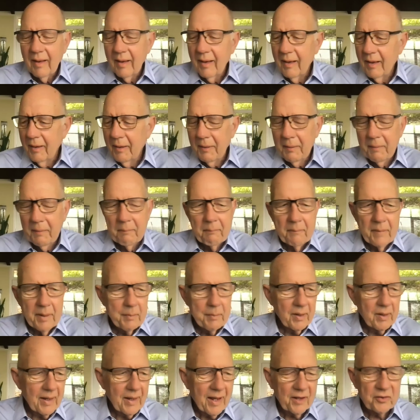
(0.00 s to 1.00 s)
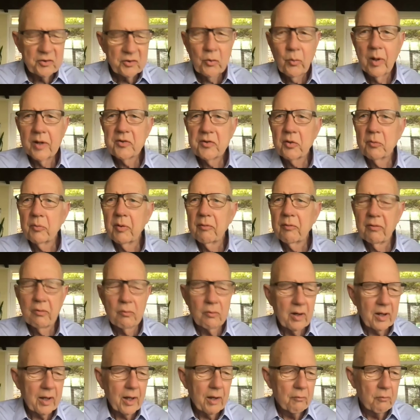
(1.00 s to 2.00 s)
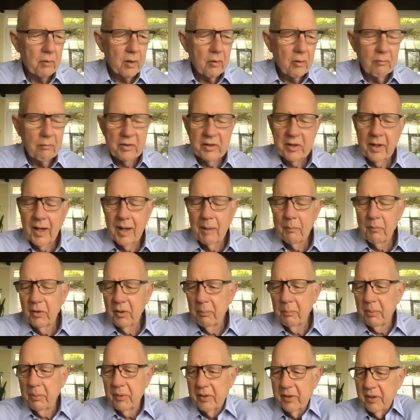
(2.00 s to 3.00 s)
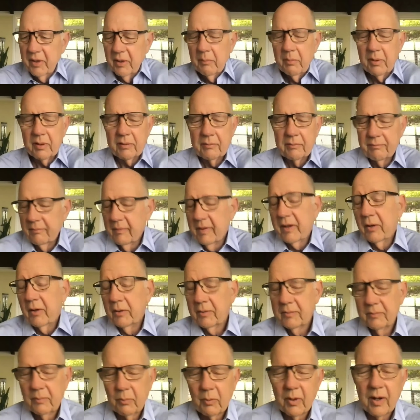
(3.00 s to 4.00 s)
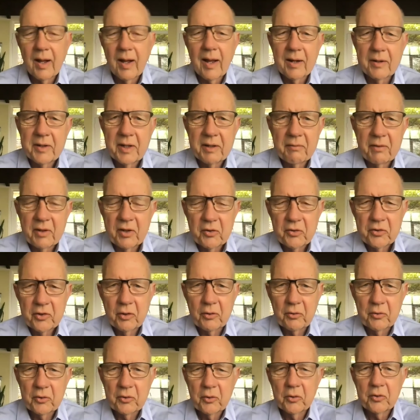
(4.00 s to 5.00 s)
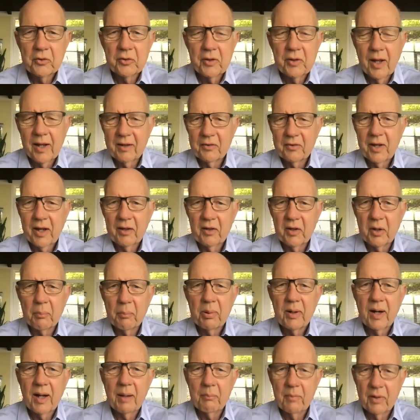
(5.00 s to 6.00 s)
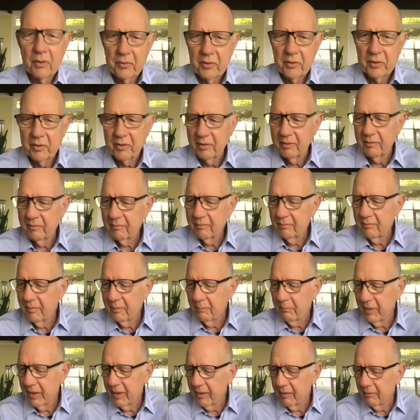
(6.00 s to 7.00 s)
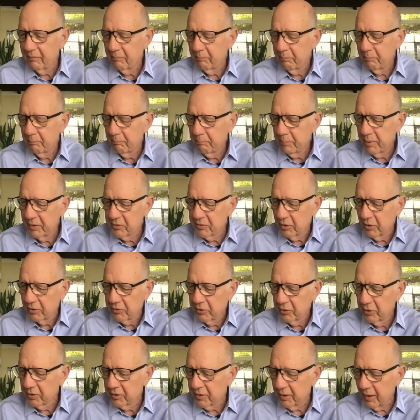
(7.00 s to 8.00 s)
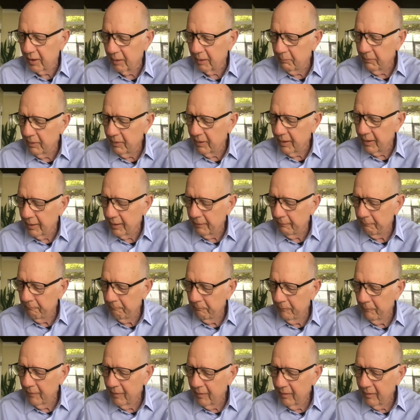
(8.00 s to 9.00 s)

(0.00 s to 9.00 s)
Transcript: Uh, maybe a last question. We've, we're kind of run over time a little bit here, but you know we're not a TV show, so it's not exactly a problem right. other than it may impinge on your time. Um,